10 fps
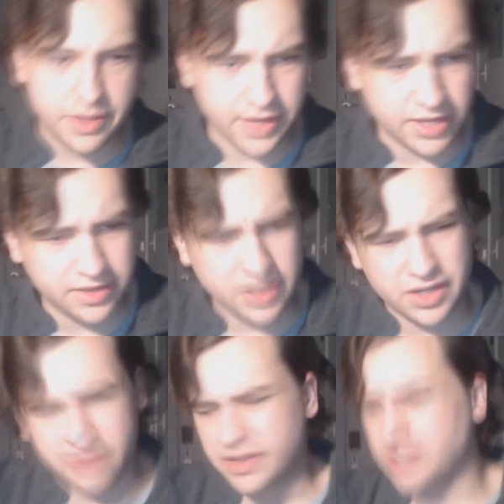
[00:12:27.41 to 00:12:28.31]
I think at the
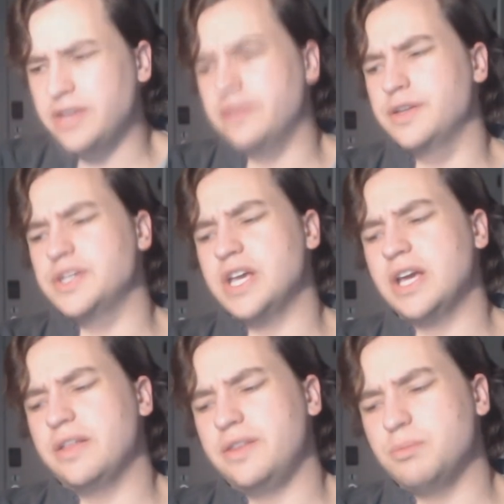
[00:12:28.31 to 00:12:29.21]
end of the
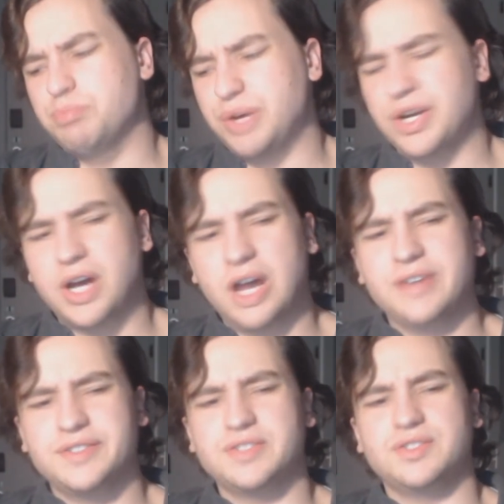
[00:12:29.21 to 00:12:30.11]
day, I think Bud
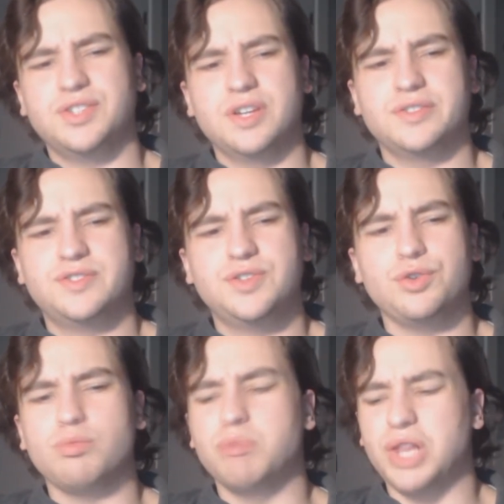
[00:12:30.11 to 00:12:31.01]
Ice is just
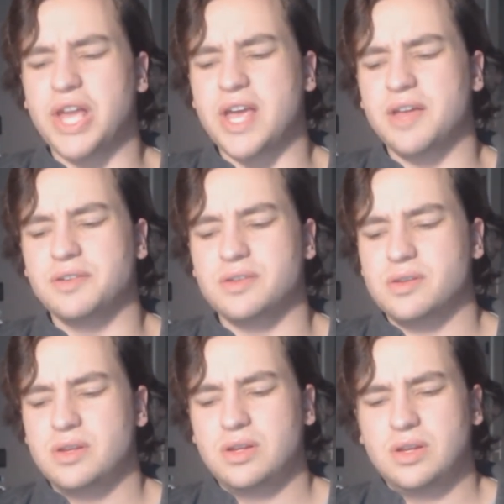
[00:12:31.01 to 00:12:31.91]
too bland.
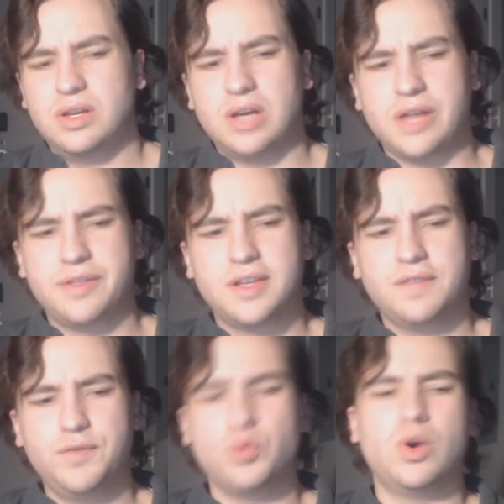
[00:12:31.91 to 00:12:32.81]
I
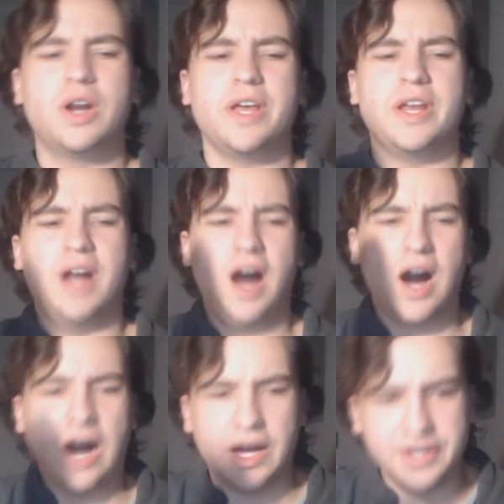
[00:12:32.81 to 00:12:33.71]
think if you want an
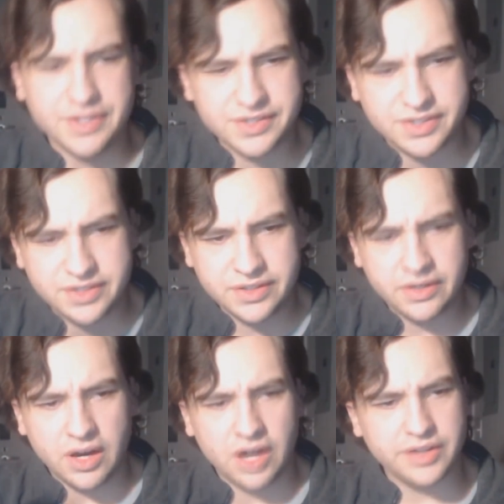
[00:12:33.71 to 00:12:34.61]
honest
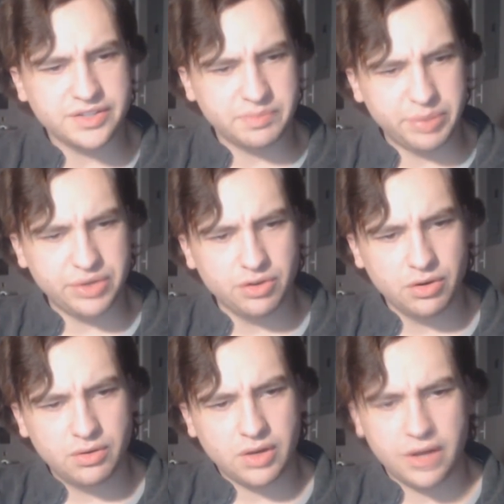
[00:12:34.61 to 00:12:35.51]
ice
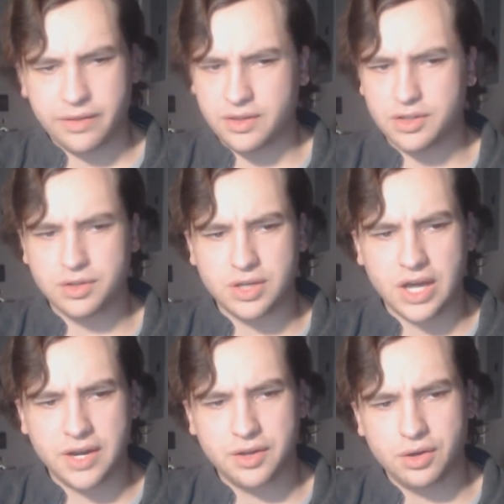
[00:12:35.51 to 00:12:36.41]
beer, I think you
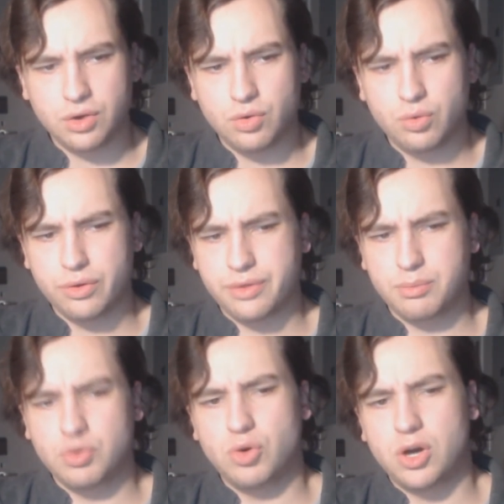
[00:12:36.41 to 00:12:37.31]
gotta go
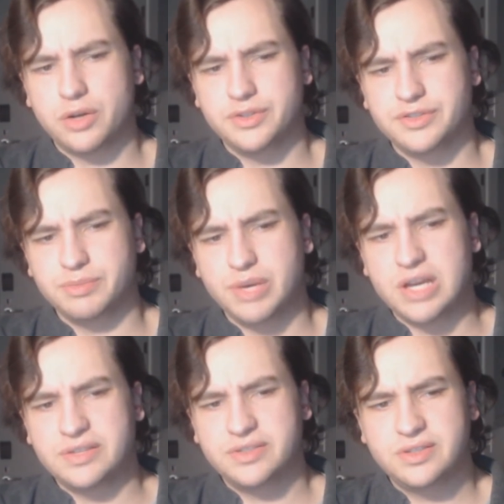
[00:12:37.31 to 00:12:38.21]
with Milwaukee's
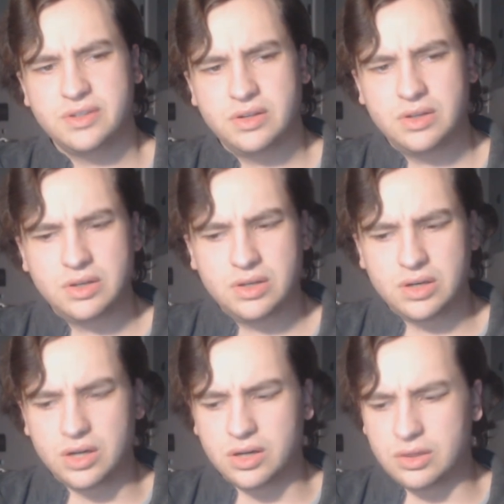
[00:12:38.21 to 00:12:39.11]
Best.
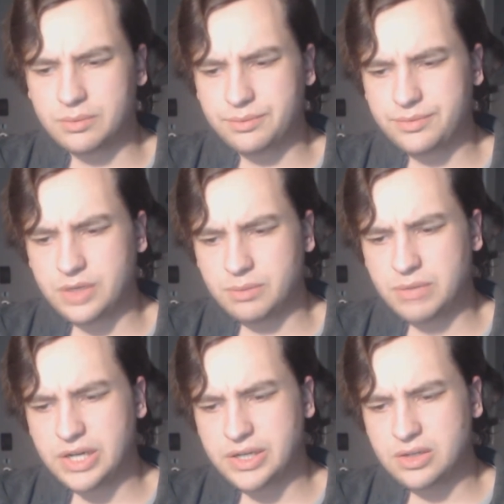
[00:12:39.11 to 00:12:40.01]
It